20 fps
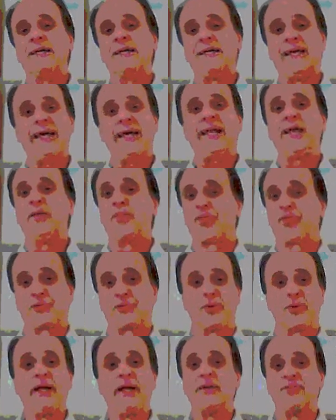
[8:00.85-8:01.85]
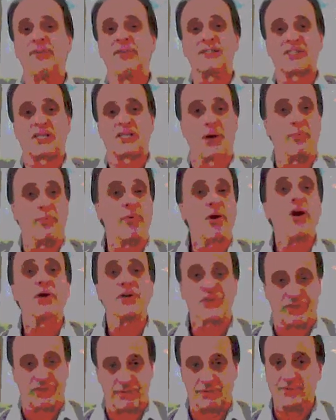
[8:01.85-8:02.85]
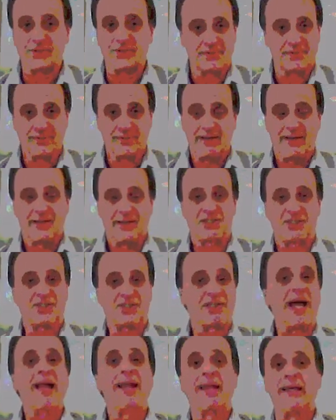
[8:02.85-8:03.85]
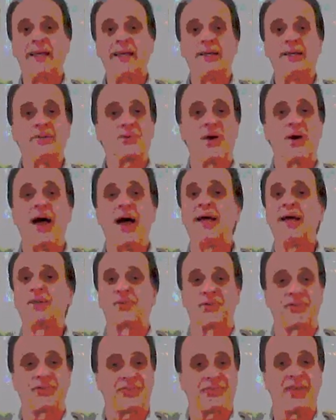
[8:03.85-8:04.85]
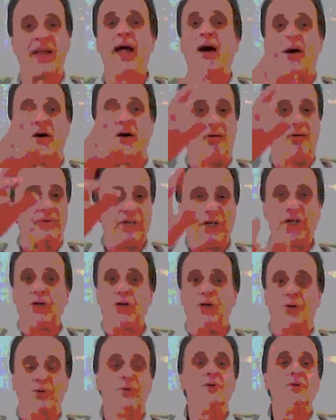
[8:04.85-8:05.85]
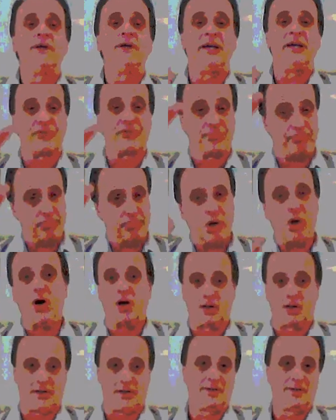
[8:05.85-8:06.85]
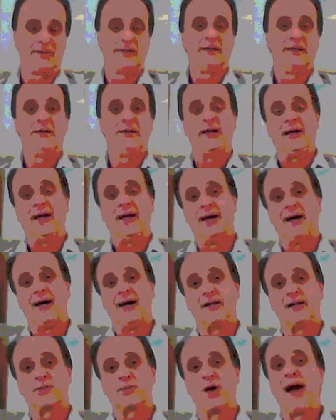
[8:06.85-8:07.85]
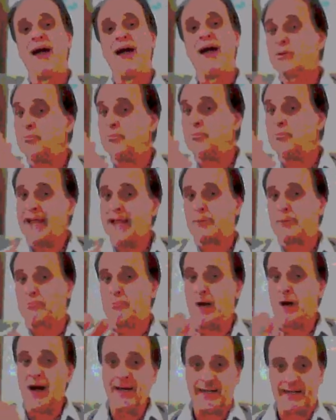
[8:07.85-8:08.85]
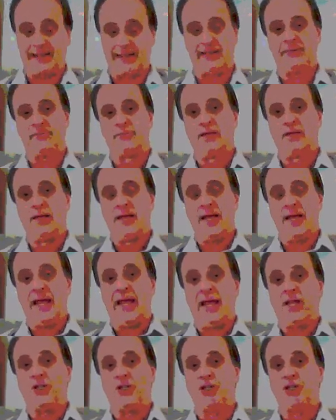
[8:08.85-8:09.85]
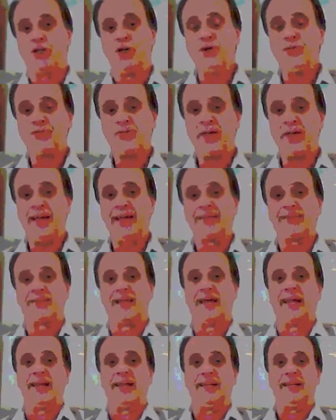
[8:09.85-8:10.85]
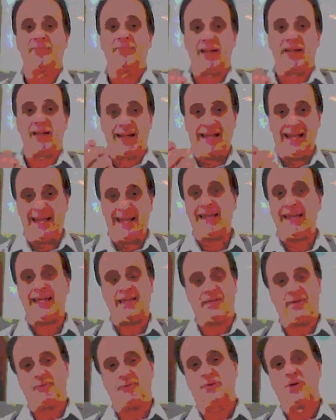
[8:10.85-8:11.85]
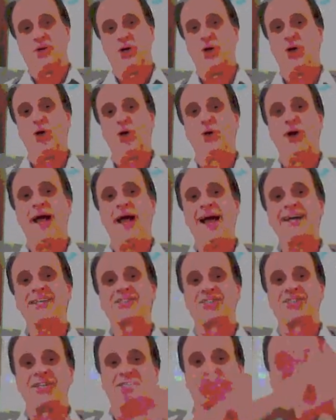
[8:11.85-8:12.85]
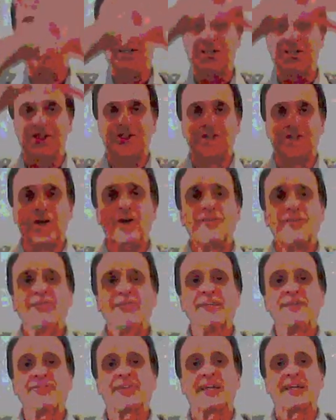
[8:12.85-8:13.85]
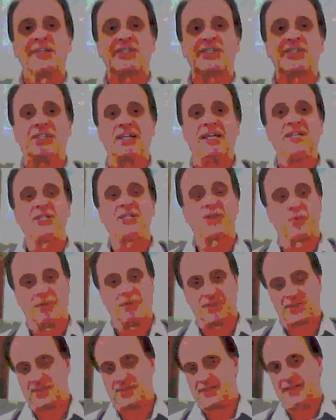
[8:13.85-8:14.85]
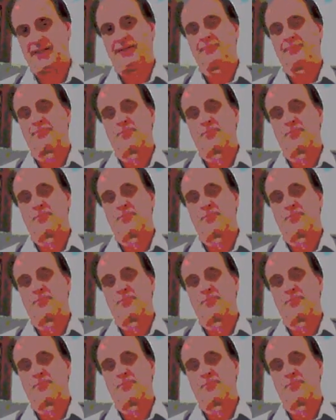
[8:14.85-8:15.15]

get in 3 of his commercials, trying to sell you his book, trying to make money. Do you think that he, who has this conservative constituency,